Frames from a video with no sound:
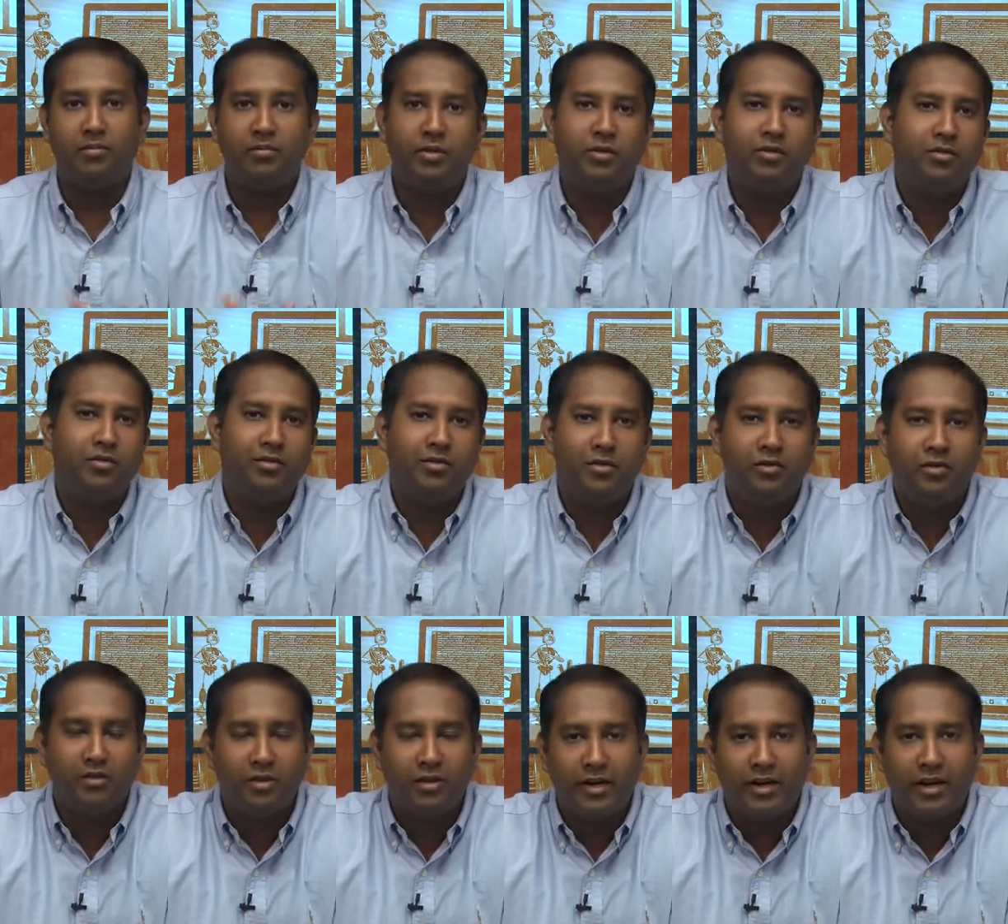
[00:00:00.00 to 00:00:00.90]
this
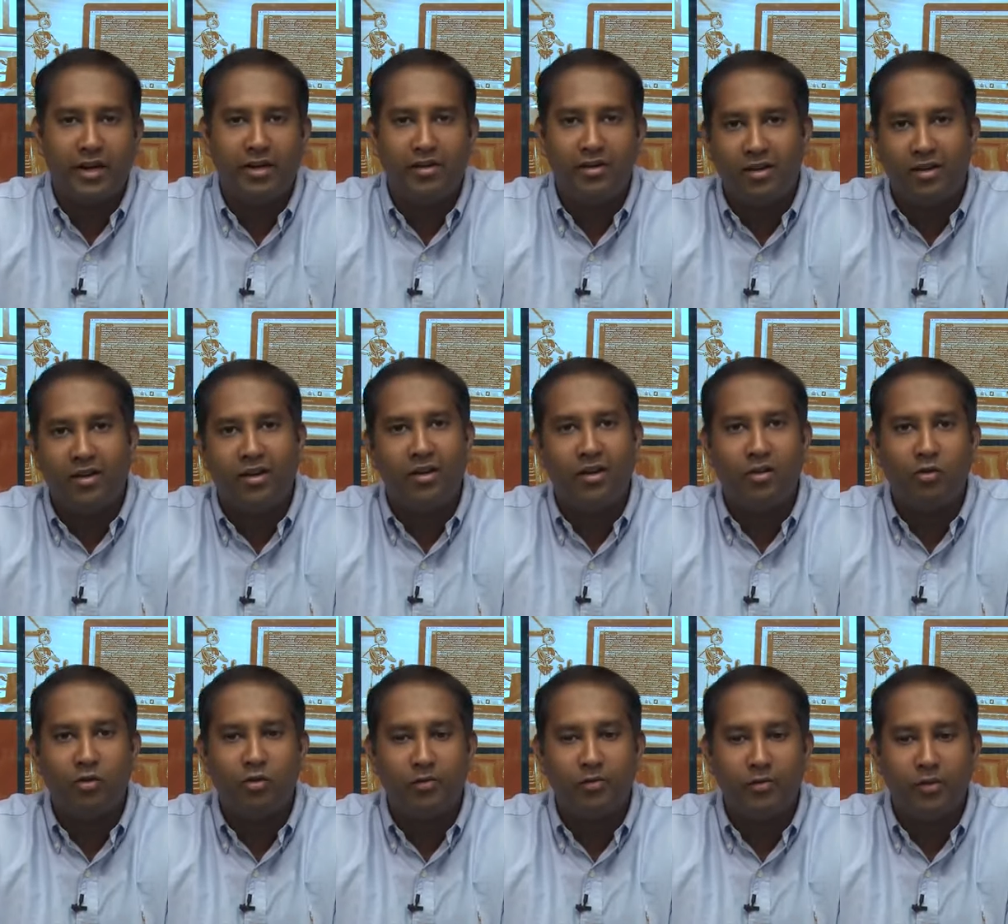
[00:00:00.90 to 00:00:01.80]
is a great
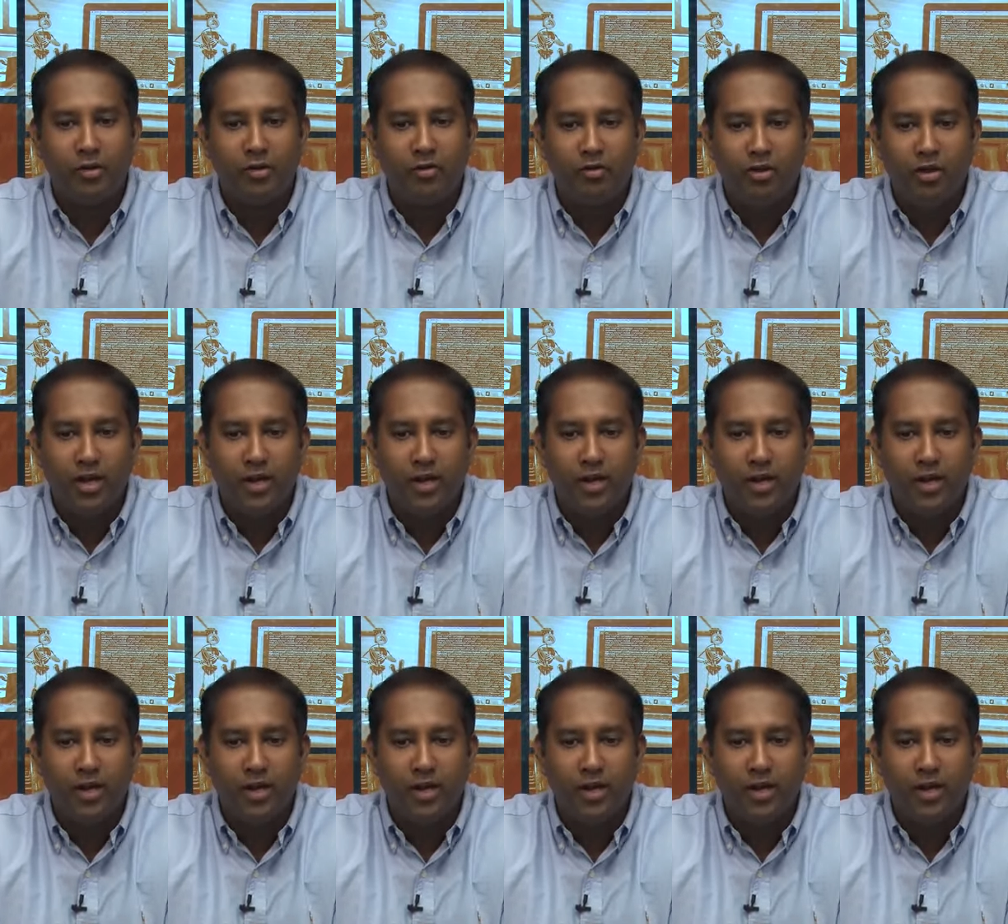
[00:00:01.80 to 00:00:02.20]
course for you.